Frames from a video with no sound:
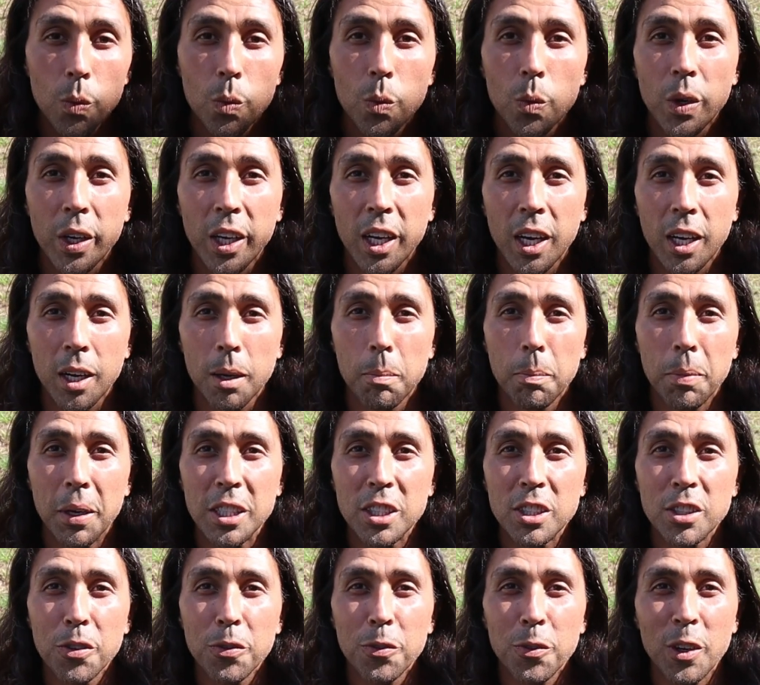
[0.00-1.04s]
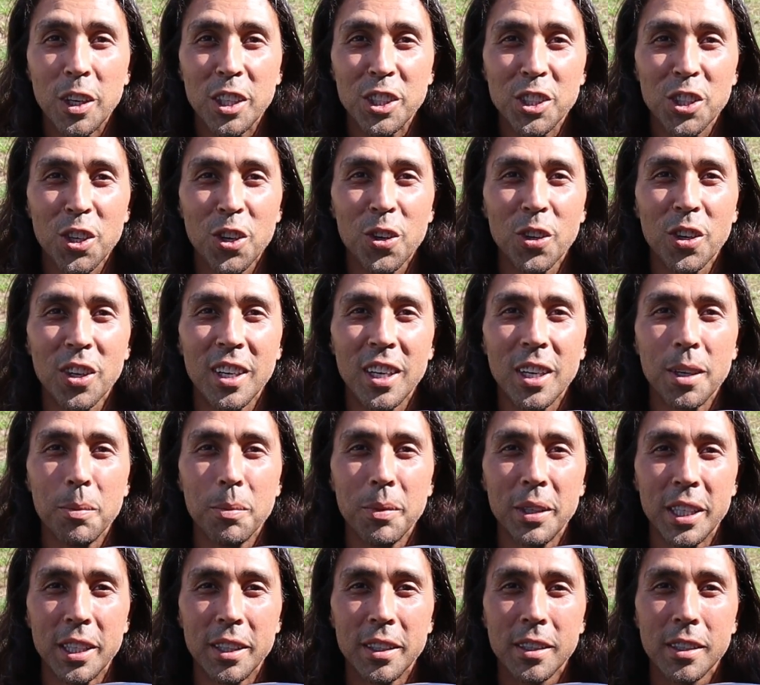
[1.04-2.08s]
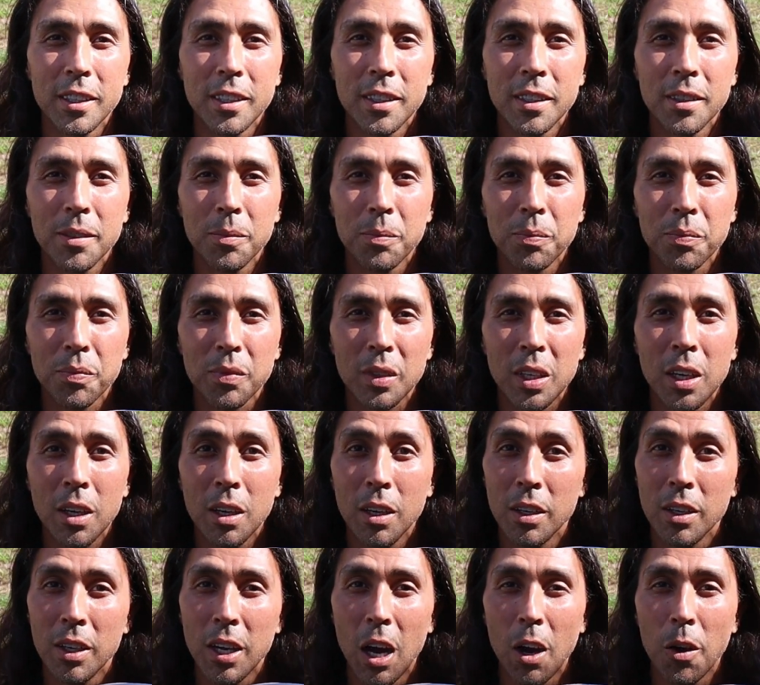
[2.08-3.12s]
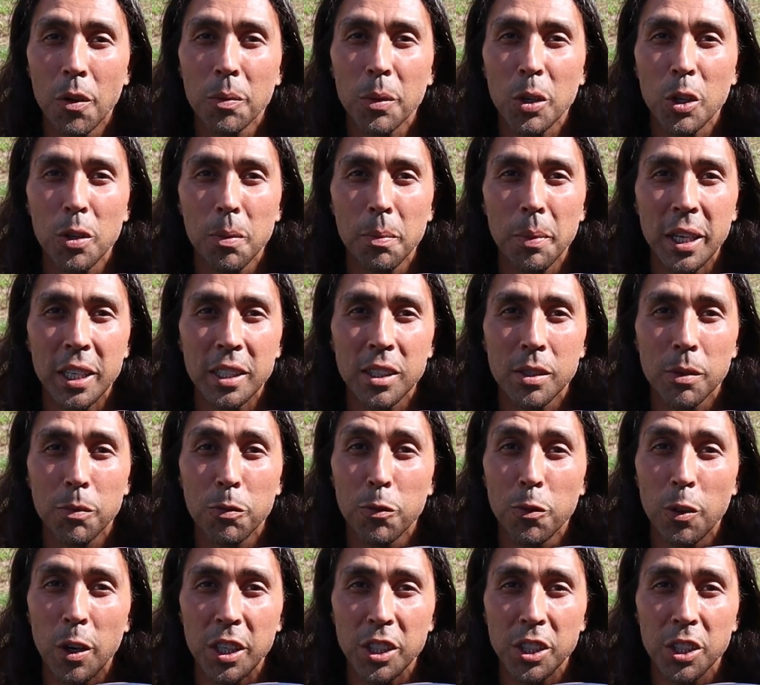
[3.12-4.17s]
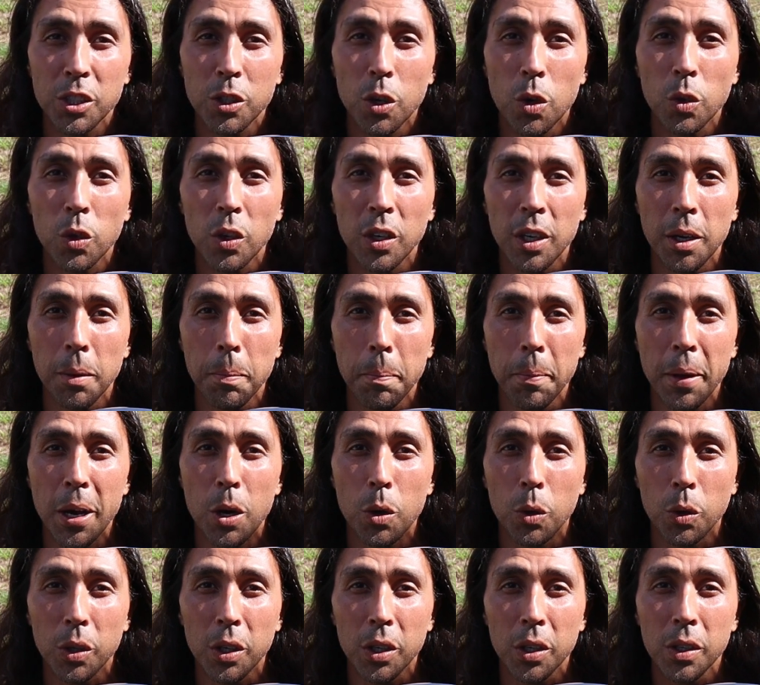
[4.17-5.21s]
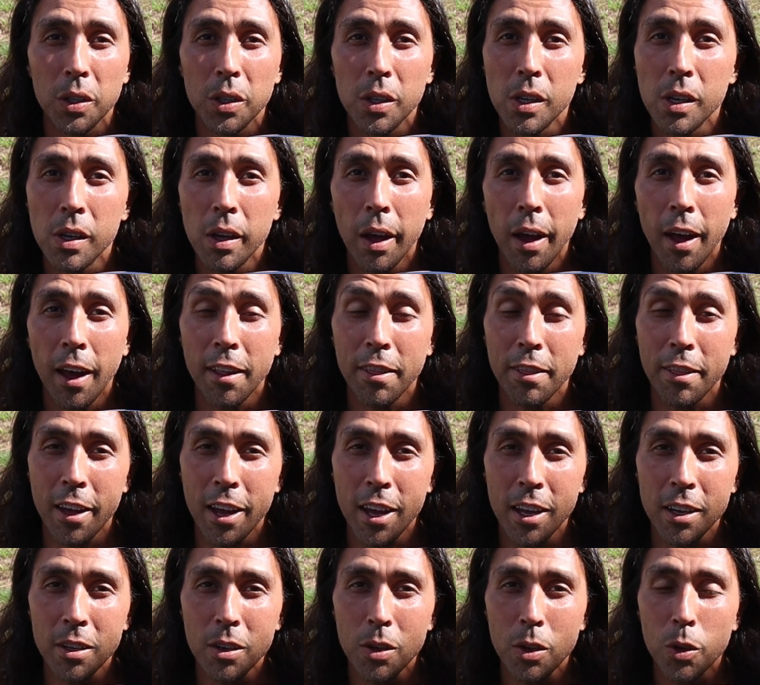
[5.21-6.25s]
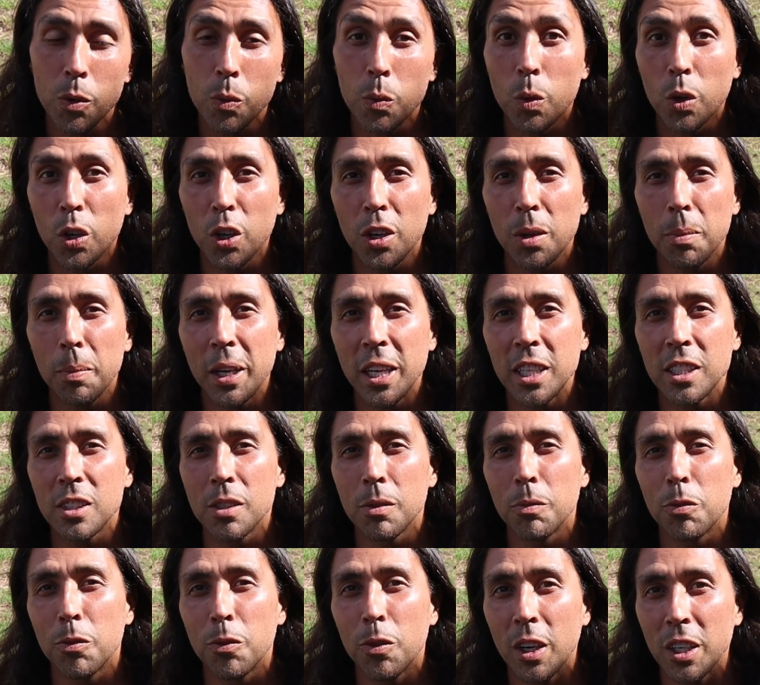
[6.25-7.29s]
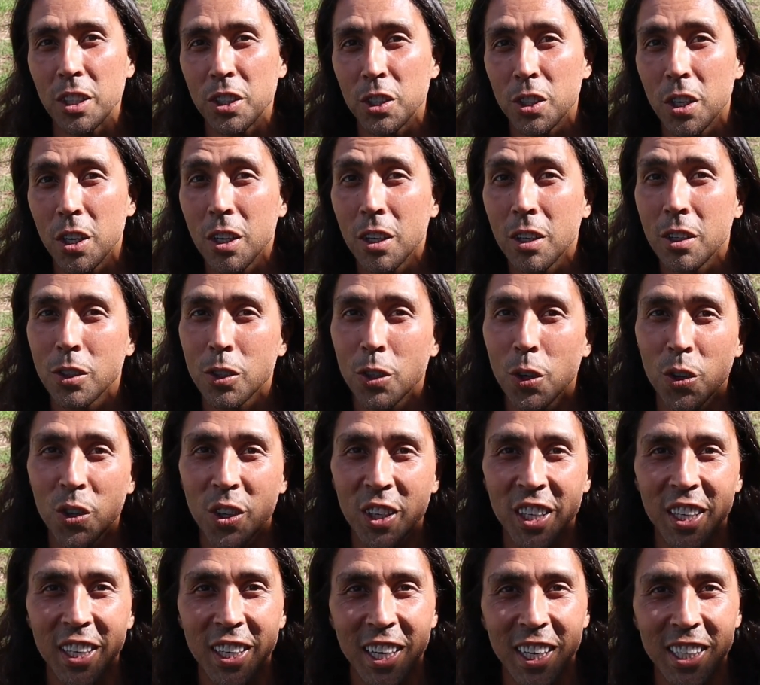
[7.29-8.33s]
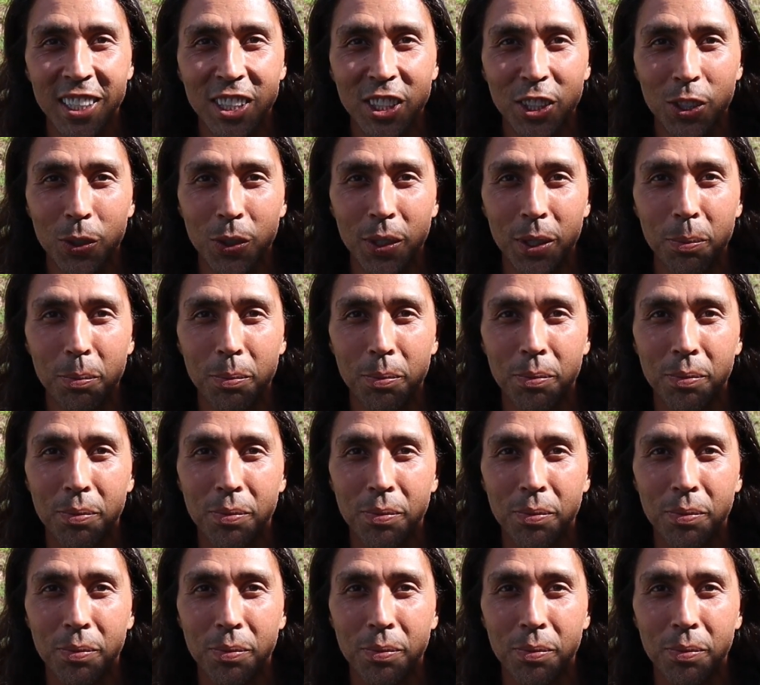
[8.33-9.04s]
we got a bunch of fresh coconut meat. Now I'm gonna make some fresh coconut milk, and then we're gonna make some fresh coconut ice cream.